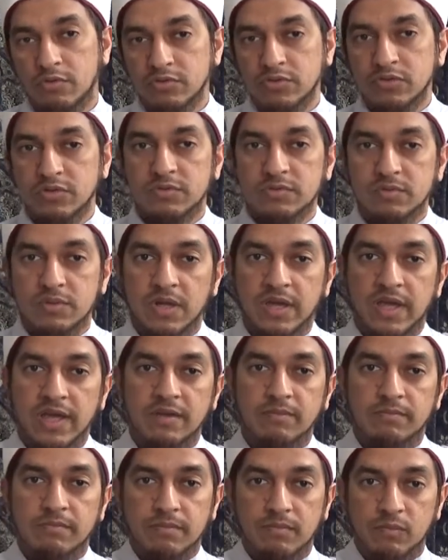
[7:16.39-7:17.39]
so it's
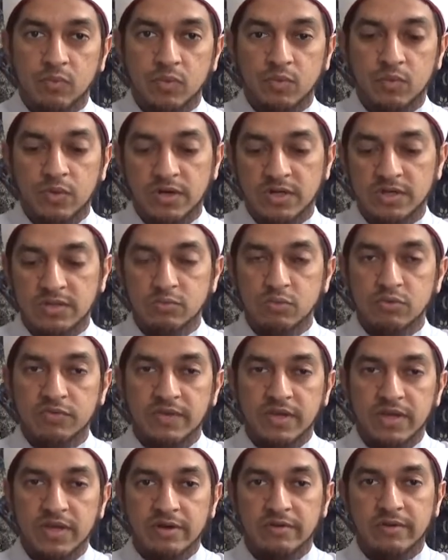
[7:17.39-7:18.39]
again with words,
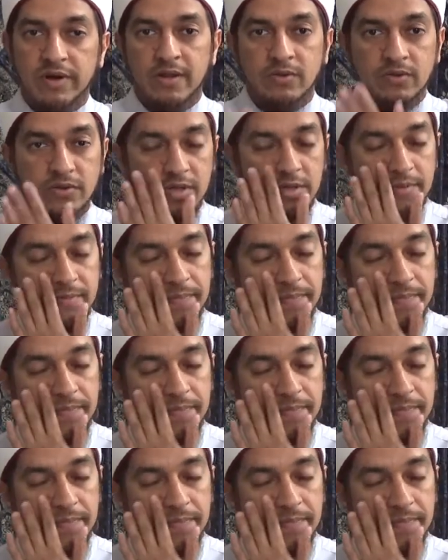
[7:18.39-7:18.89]
moving it around